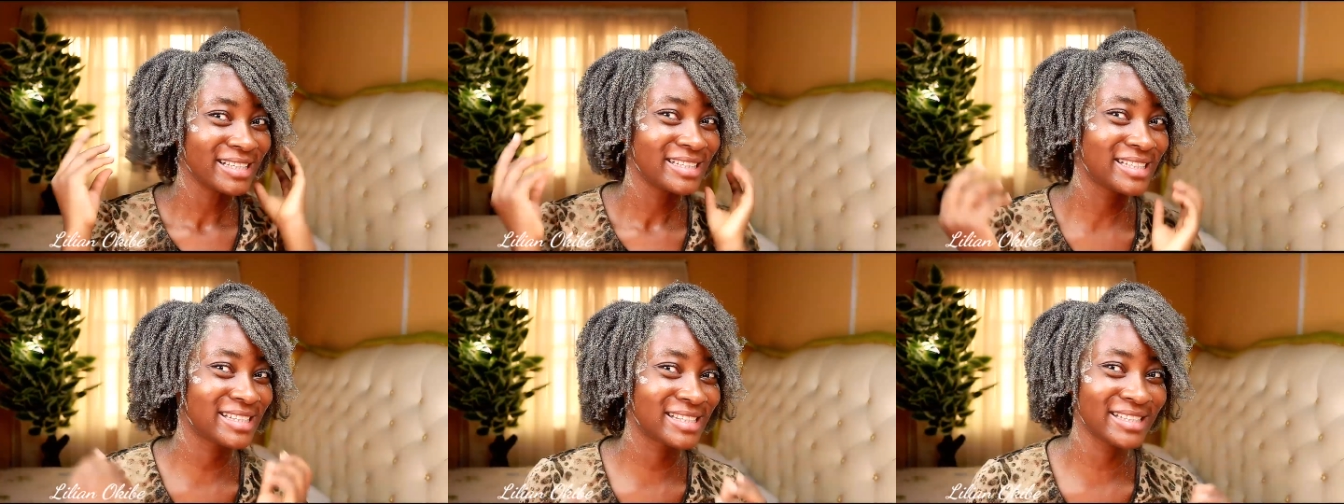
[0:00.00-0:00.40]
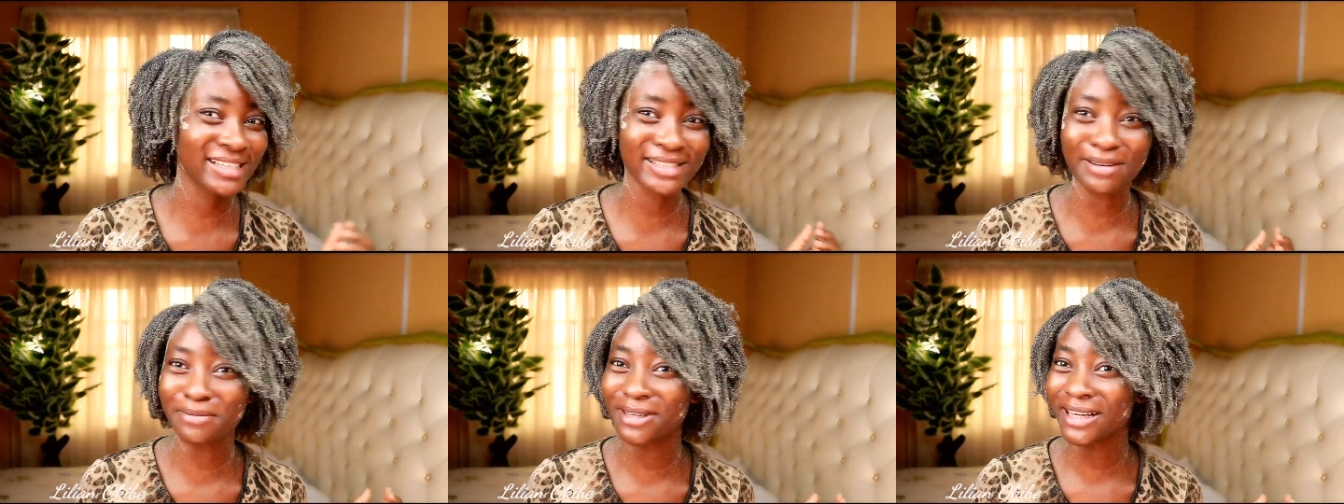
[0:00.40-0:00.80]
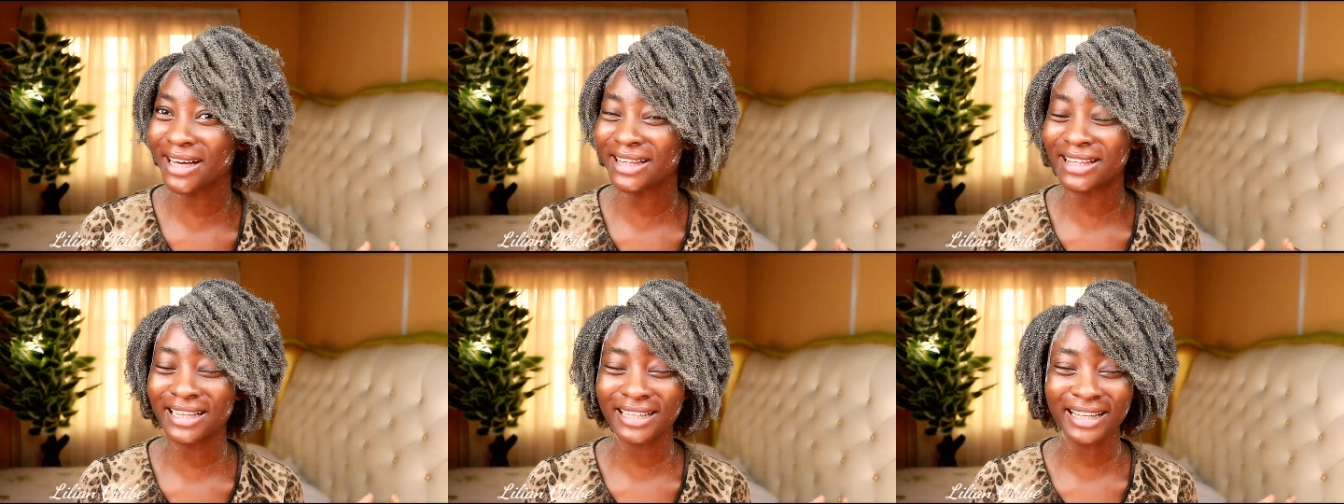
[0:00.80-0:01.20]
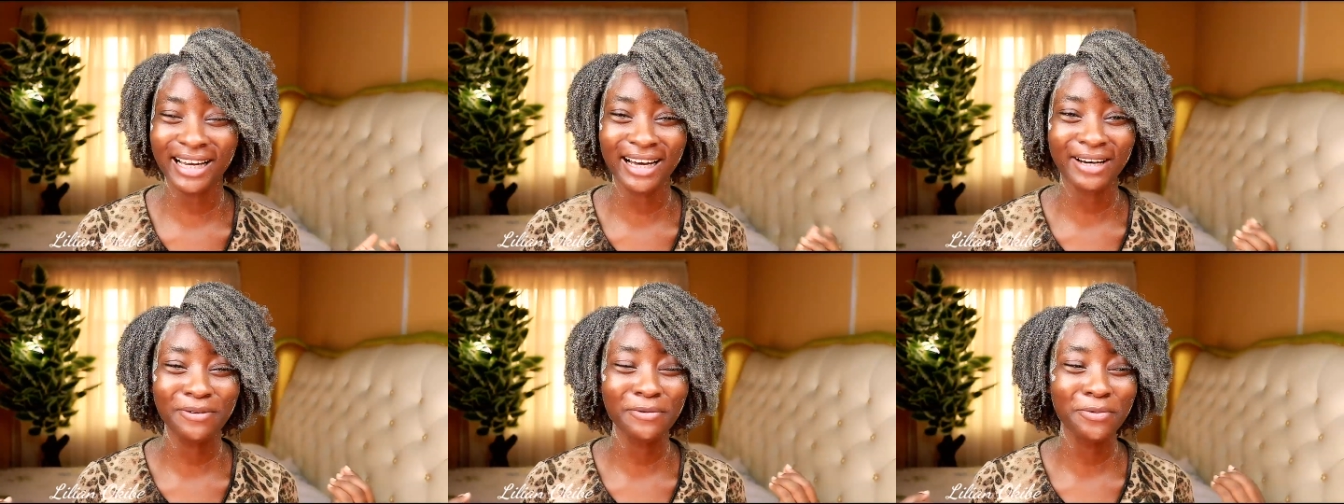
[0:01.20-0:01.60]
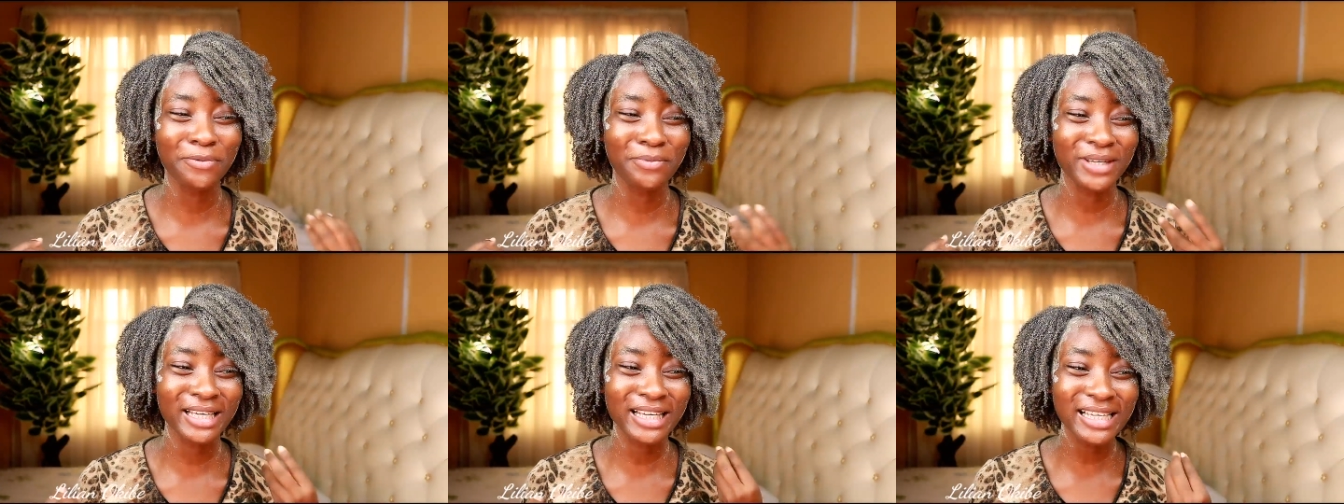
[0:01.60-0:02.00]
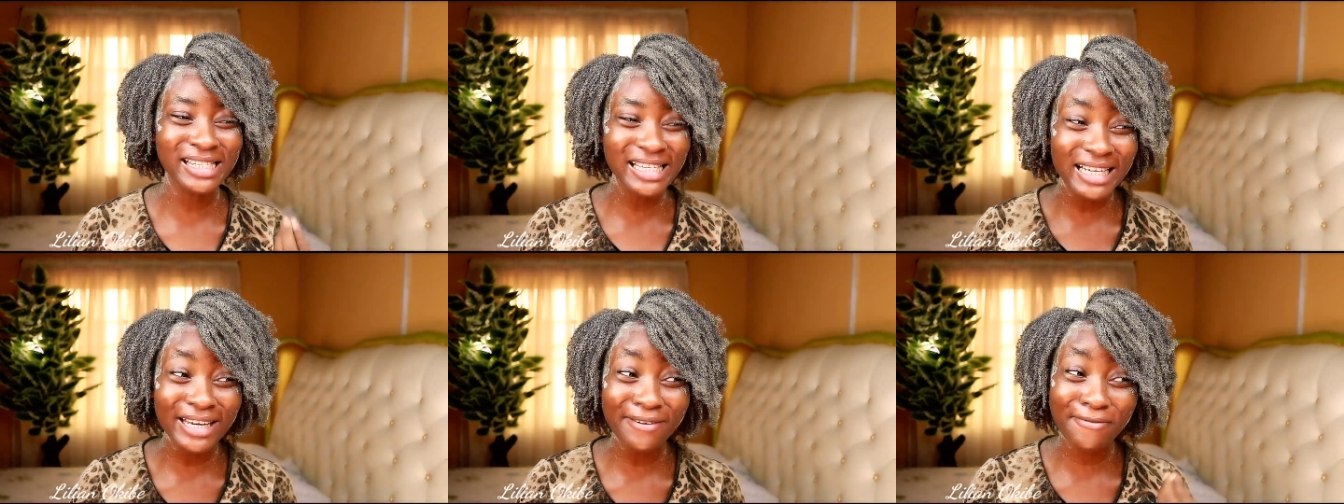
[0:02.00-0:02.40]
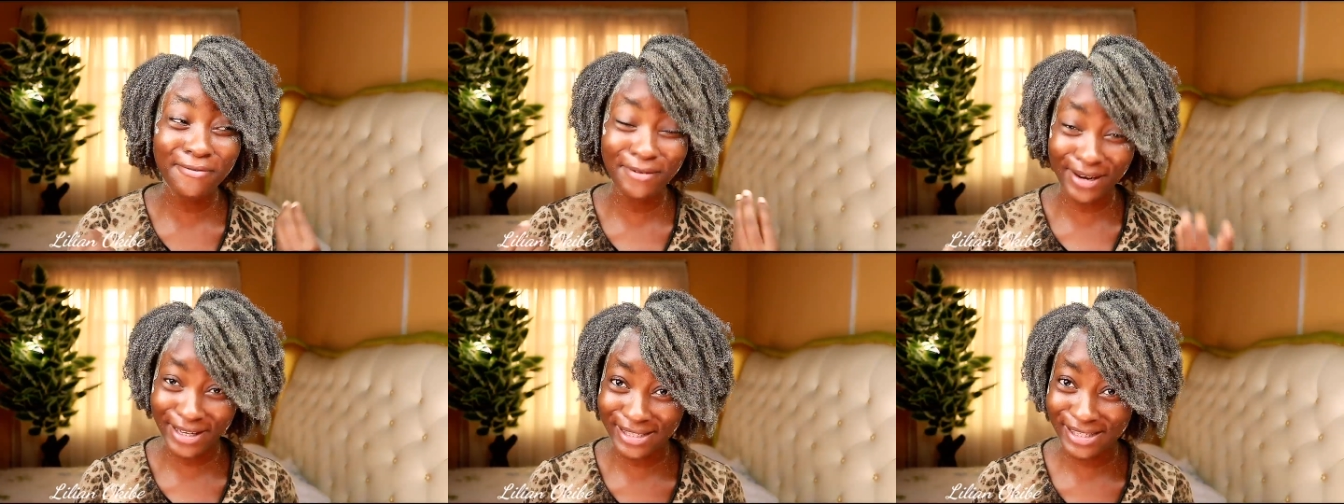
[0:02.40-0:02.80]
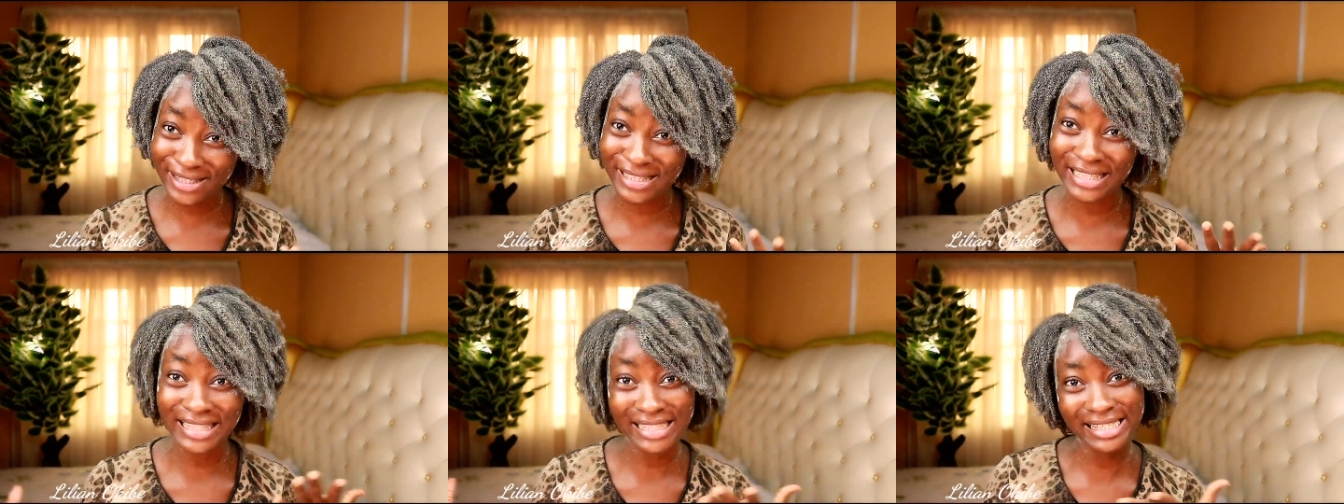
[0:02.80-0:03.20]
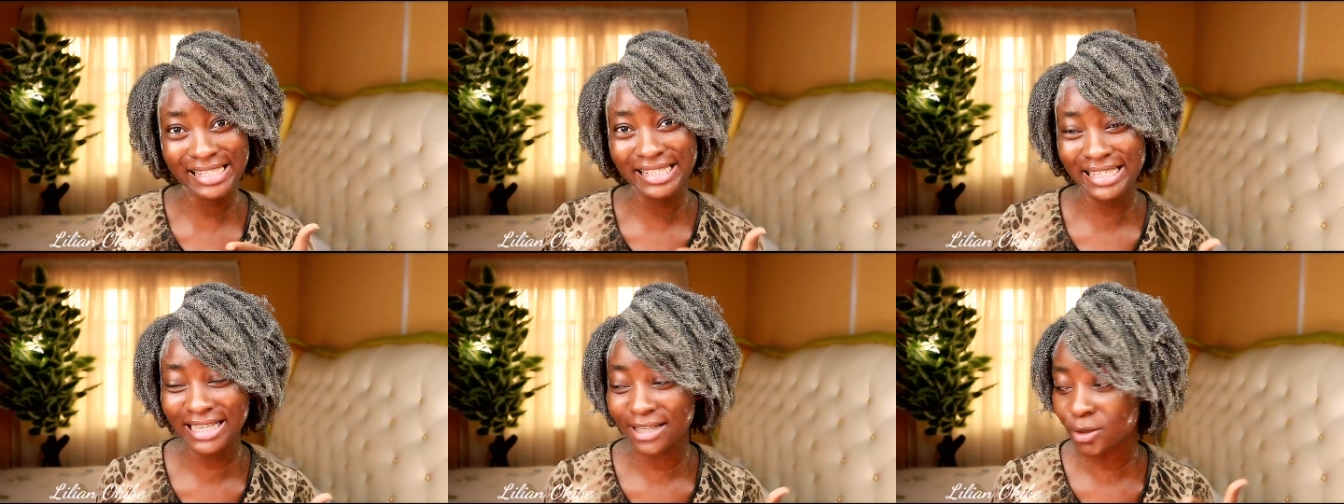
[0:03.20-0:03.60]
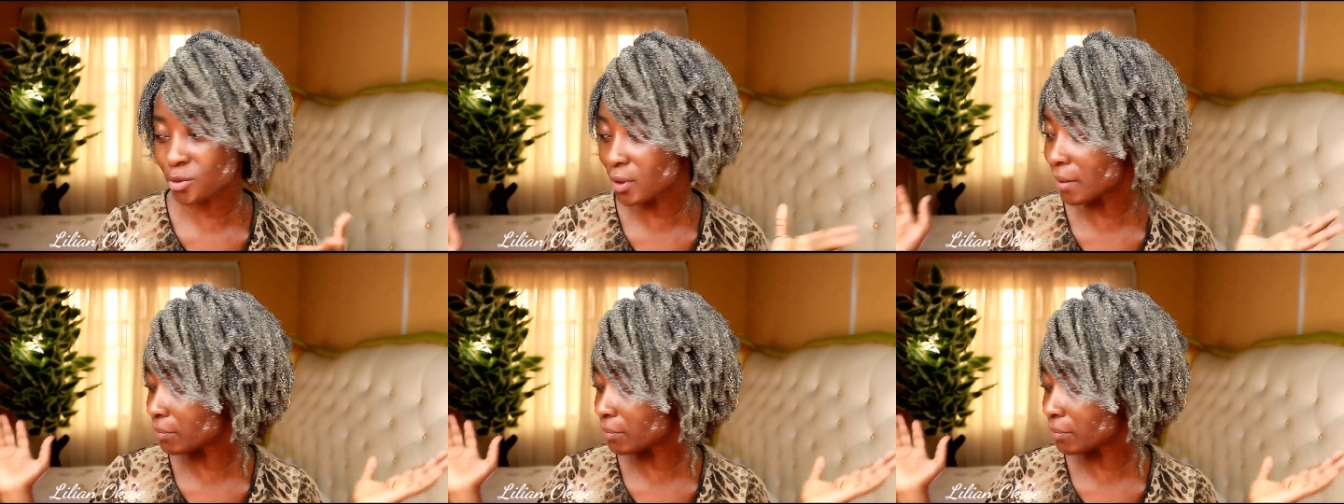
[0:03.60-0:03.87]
this is not something I think that will be easily rinsed in the sink. So